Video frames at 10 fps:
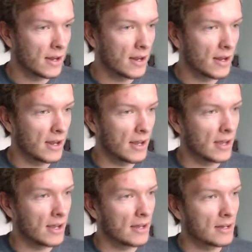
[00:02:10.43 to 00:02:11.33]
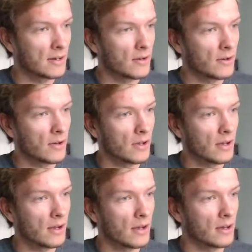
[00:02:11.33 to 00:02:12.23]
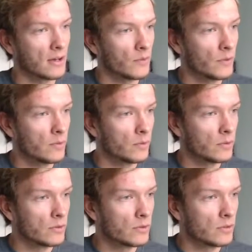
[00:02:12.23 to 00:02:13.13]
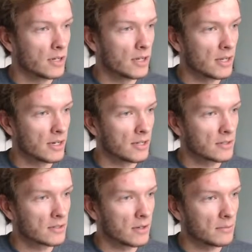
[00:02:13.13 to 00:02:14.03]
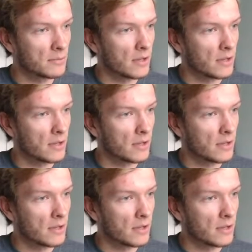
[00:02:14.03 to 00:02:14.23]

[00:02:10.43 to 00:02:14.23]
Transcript: and we will get some